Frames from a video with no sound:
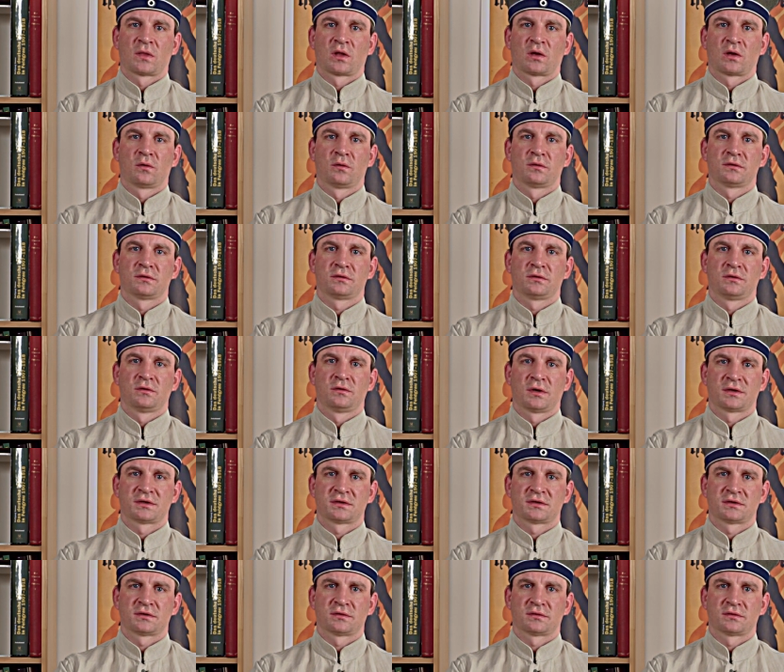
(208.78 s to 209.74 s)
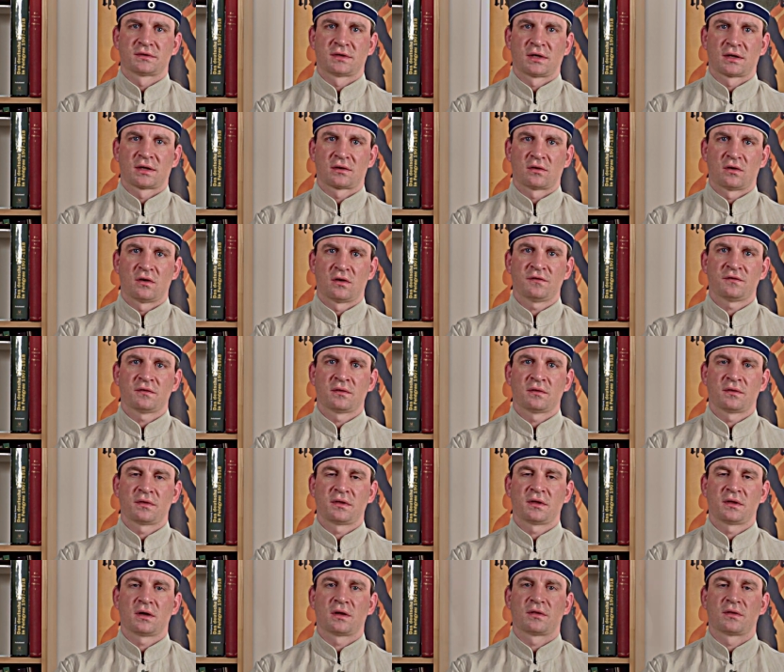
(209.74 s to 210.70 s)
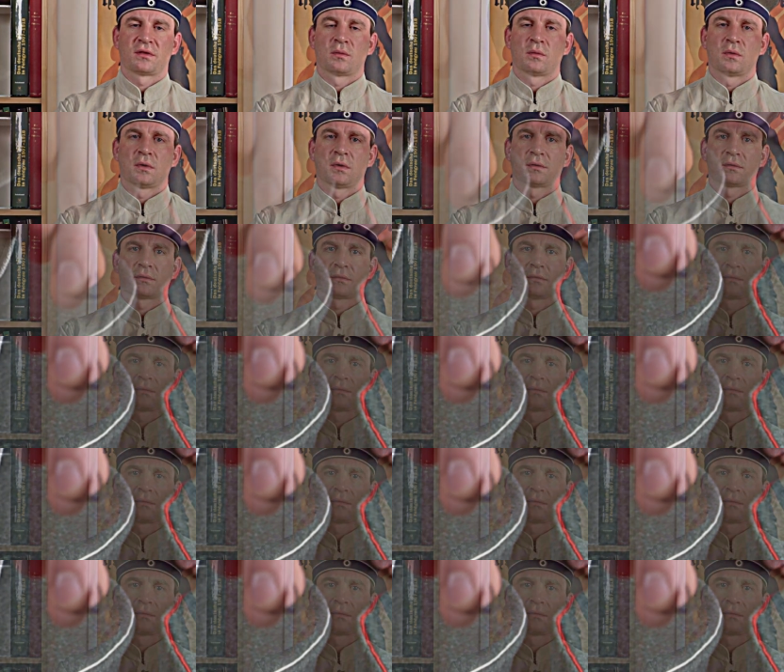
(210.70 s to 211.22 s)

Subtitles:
you had to take off the other one.